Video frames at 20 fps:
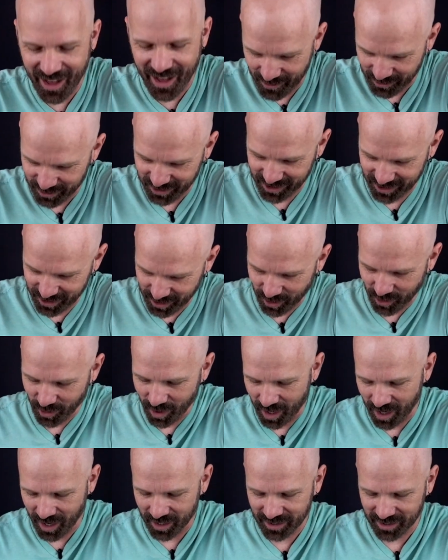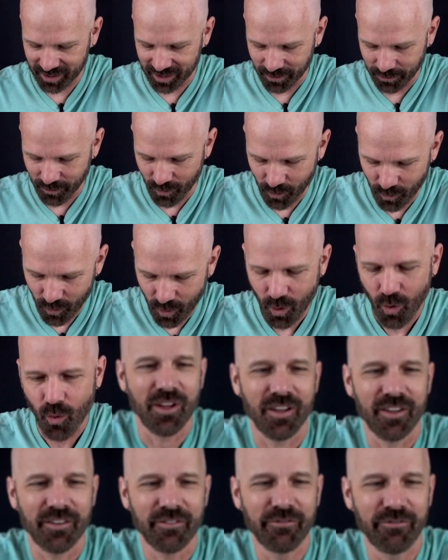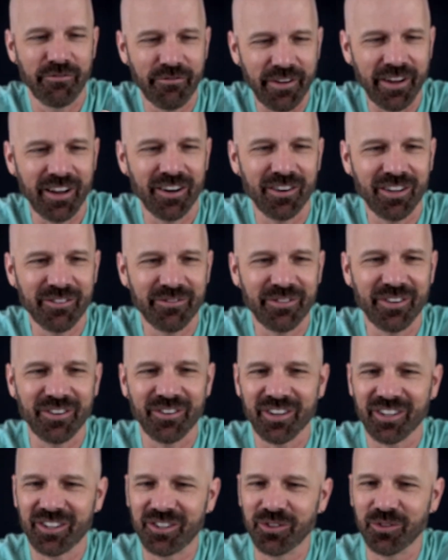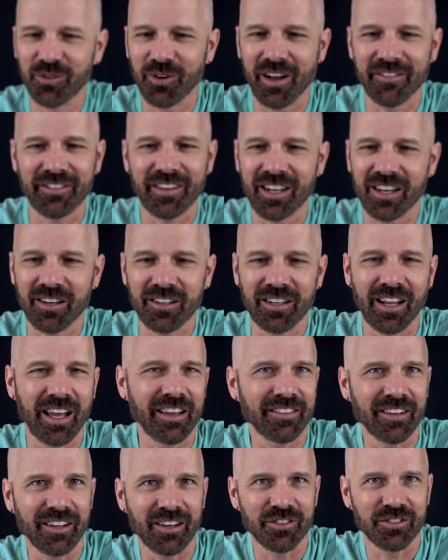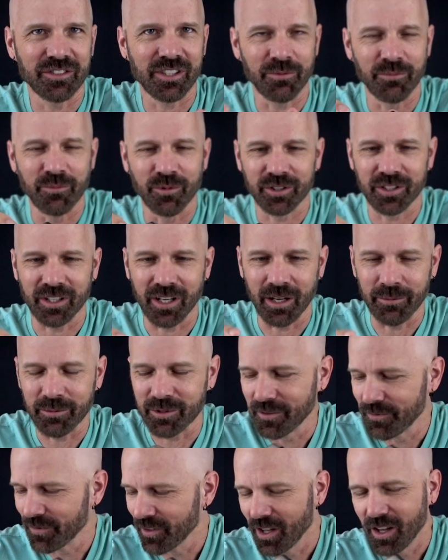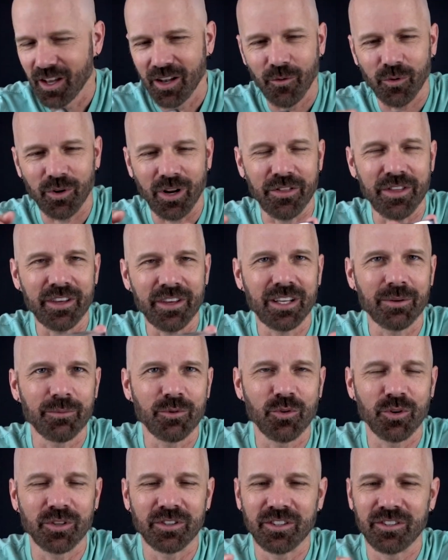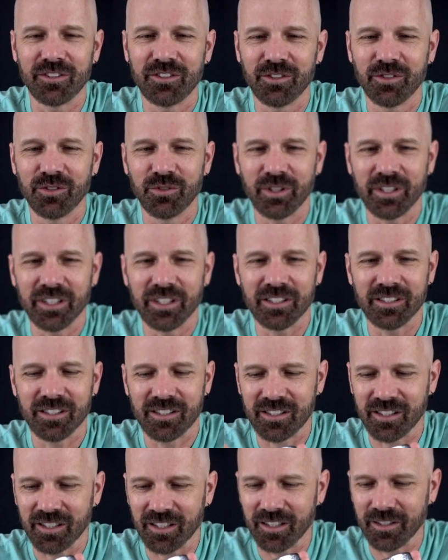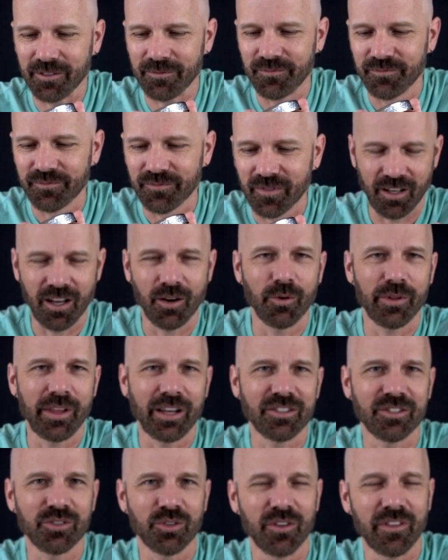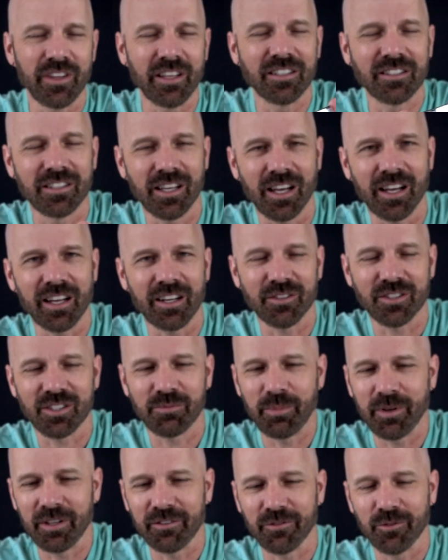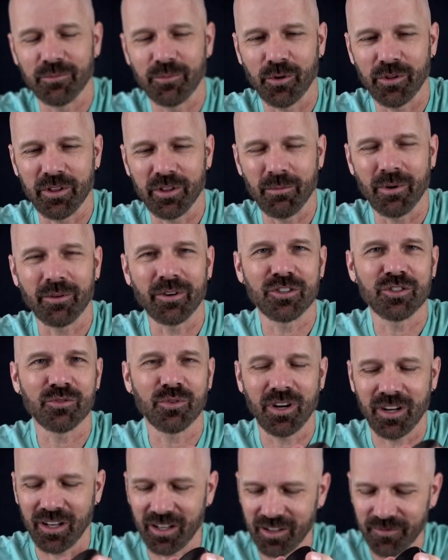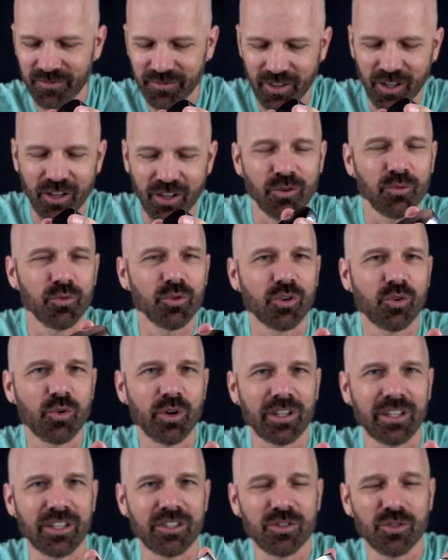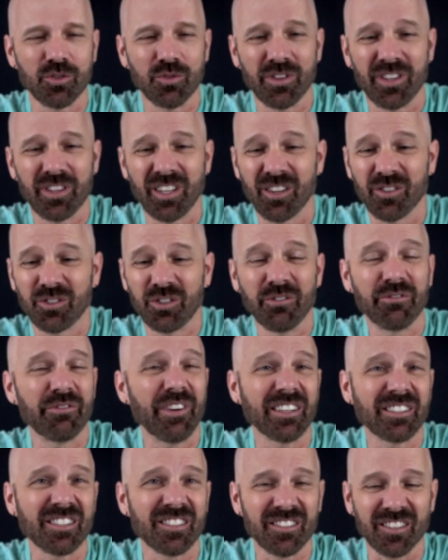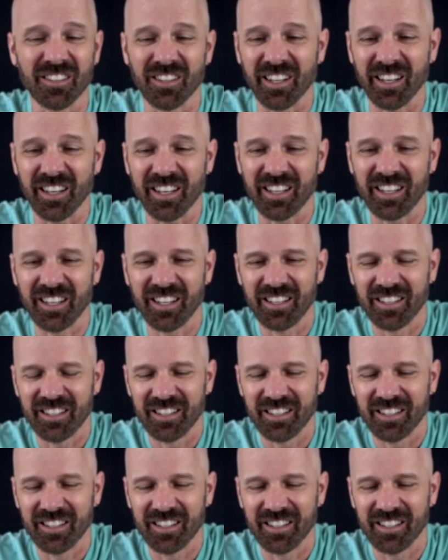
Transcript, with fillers: that was so awesome. Very, very cool. I've got to, do this a couple more times. What I think I'm going to do is, uh, without showing the entire spin for both of them, I'm going to try real quickly showing what the other two faces look like